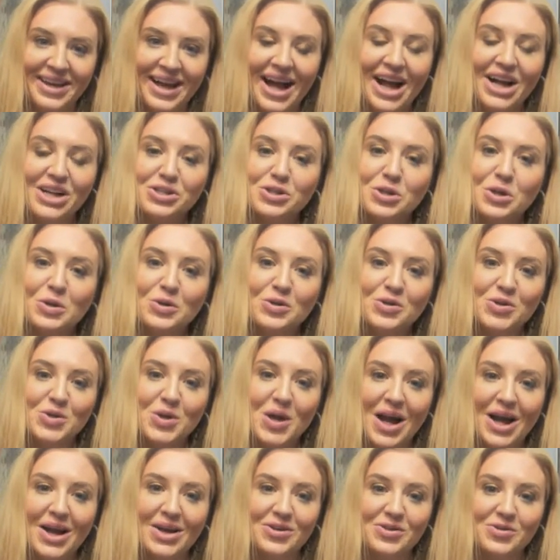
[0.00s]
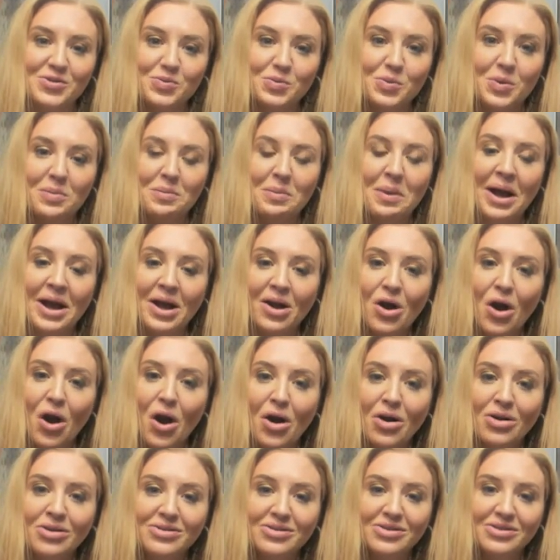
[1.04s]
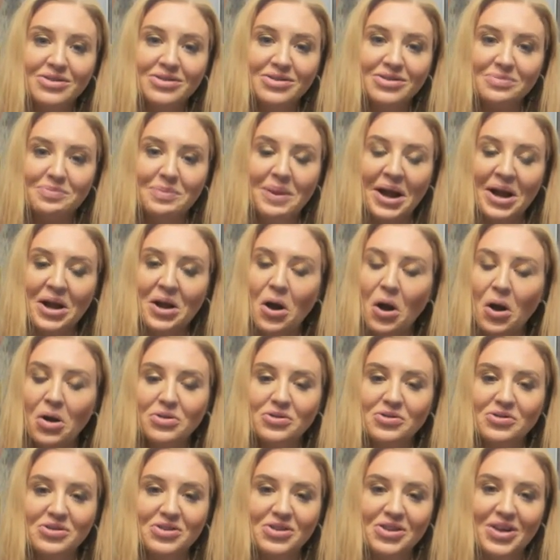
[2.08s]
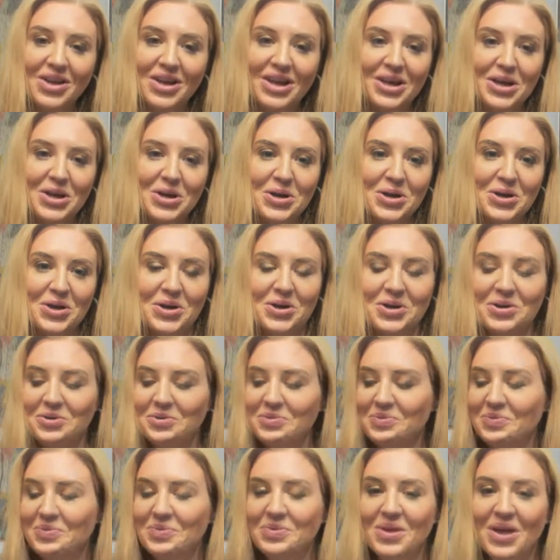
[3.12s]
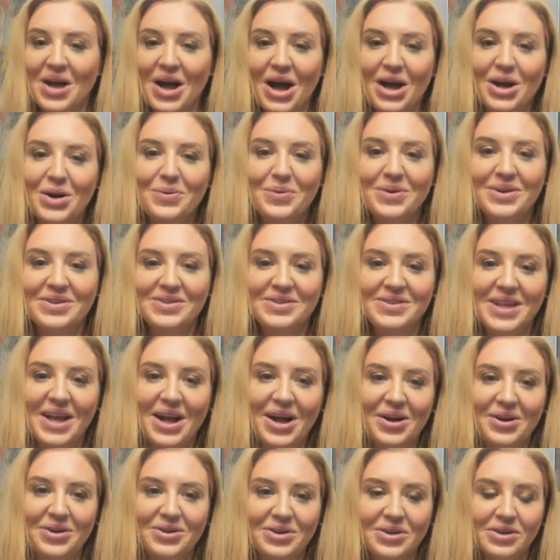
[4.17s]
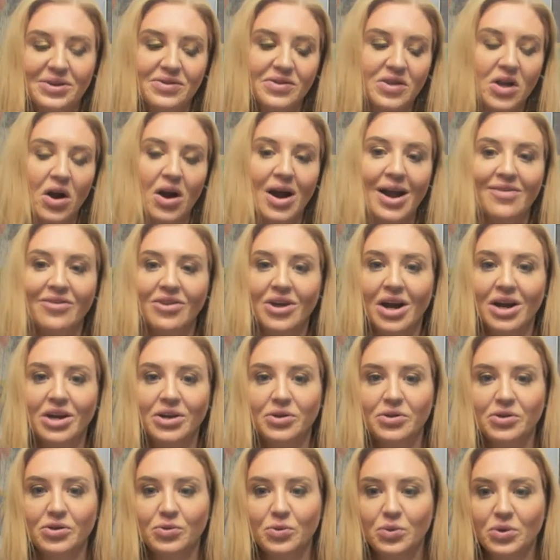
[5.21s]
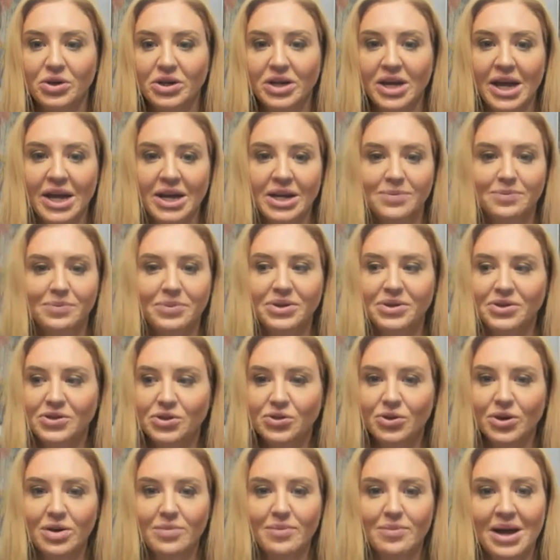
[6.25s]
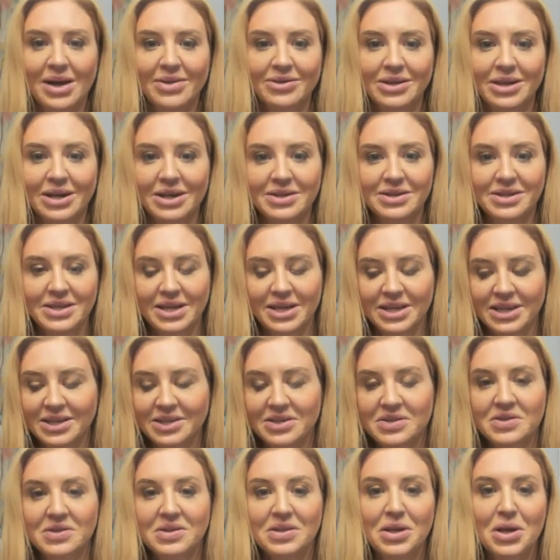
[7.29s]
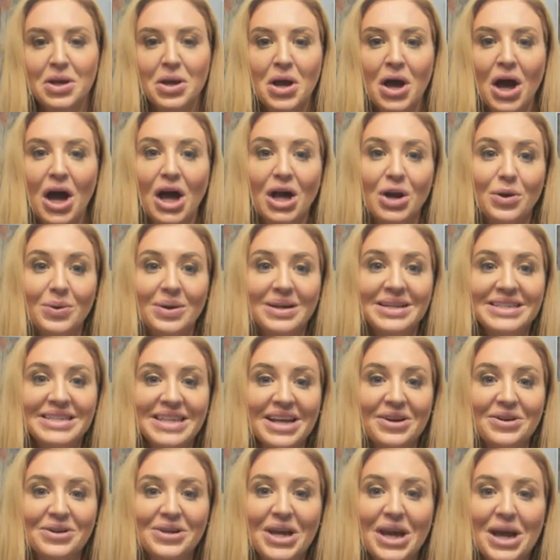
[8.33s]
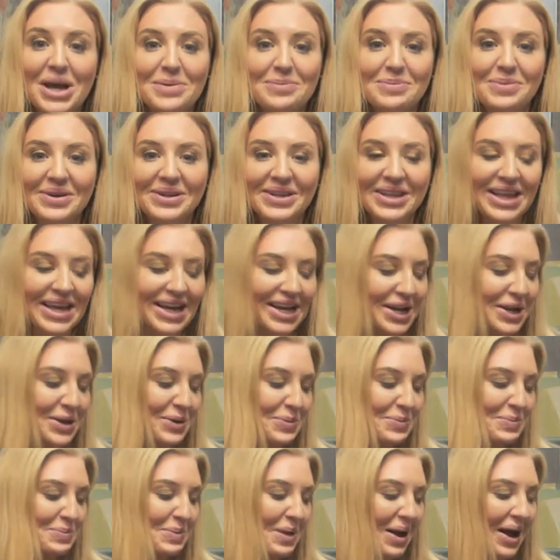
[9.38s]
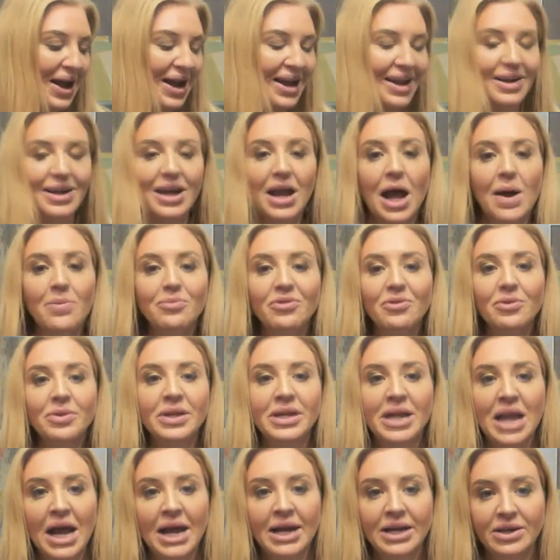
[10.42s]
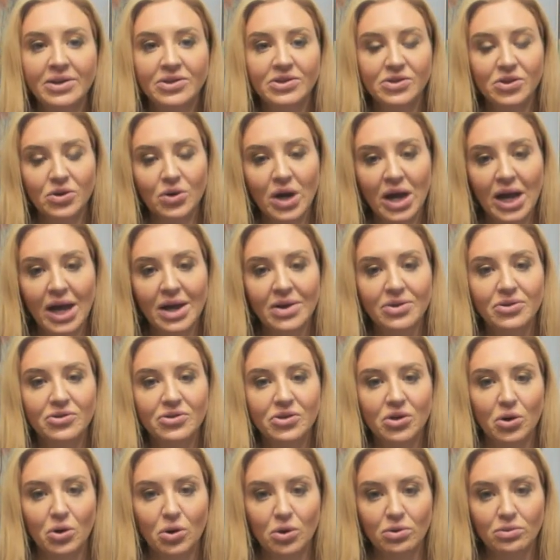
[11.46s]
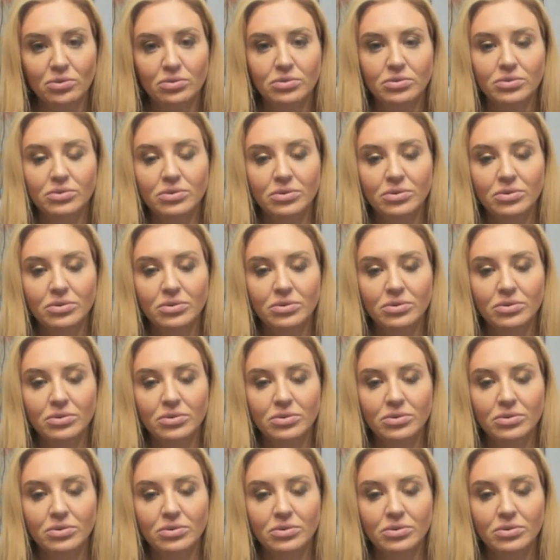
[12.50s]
I told you guys when my cards, my cards, I don't want to sound sorry, I've got to use the word gay. Please don't get mad that I say this. I don't want to sound gay, but like my, I'm from the 90s, okay? So